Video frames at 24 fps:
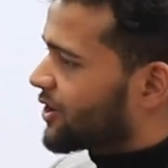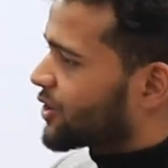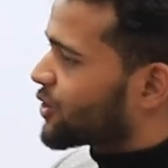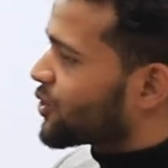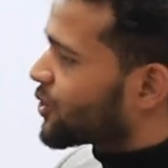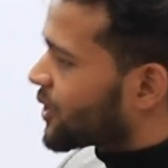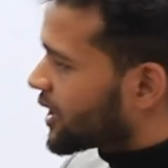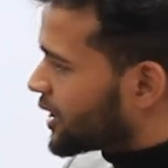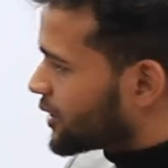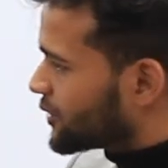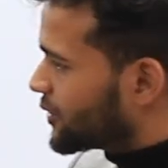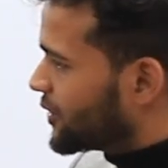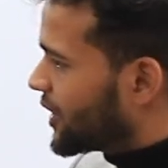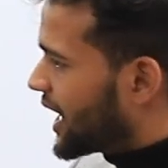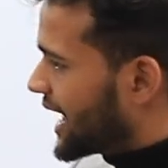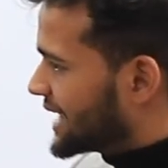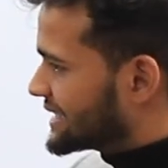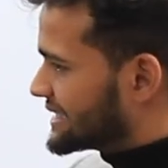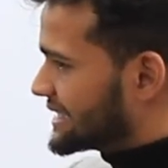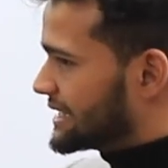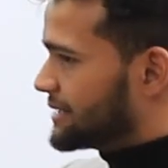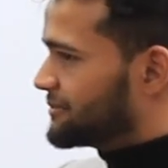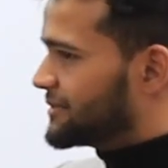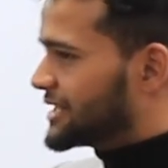or Coca-Cola
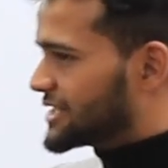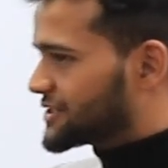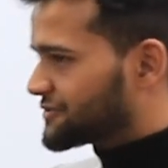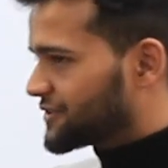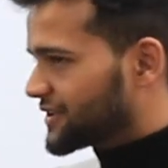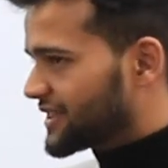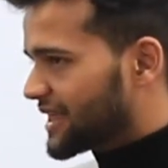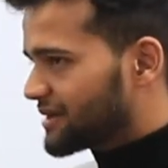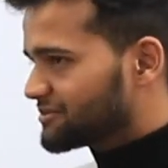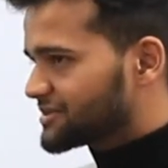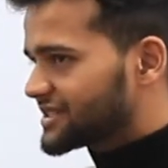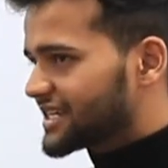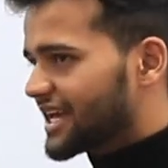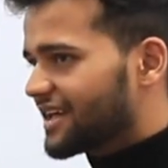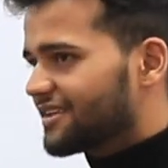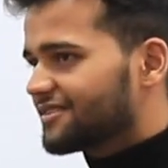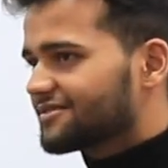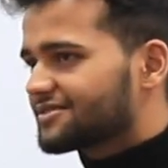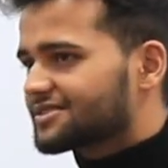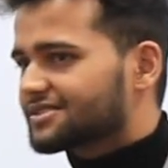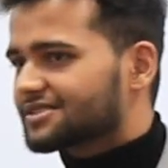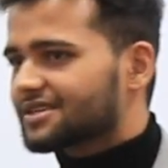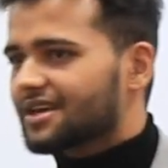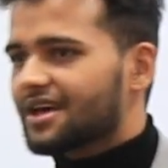as an image for
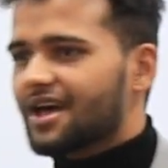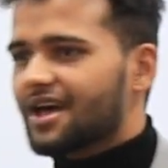themselves.